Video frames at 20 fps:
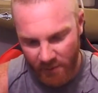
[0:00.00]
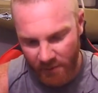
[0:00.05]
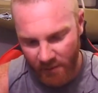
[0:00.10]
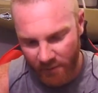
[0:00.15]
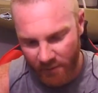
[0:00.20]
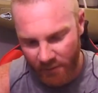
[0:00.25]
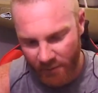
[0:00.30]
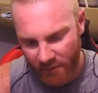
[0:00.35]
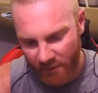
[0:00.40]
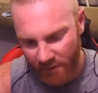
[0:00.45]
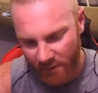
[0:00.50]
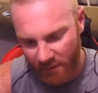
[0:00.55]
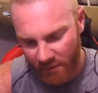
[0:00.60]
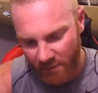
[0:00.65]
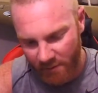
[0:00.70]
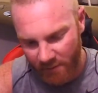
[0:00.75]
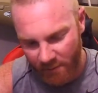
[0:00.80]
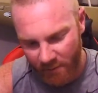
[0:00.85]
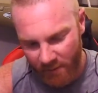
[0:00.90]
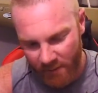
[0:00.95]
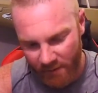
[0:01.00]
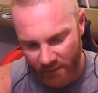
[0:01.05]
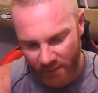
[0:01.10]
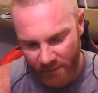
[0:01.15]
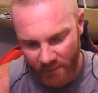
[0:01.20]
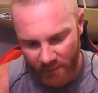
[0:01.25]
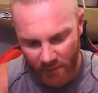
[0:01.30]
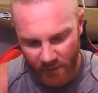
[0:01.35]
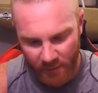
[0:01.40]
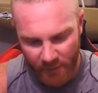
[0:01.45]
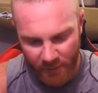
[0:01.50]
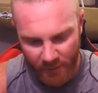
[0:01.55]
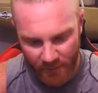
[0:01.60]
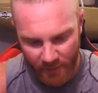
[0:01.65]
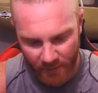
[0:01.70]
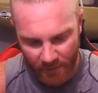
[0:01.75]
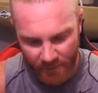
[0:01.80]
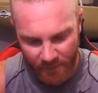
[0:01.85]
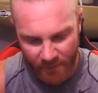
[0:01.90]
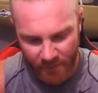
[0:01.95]
You can put the loops wherever you want to put
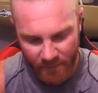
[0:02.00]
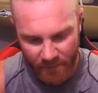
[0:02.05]
them.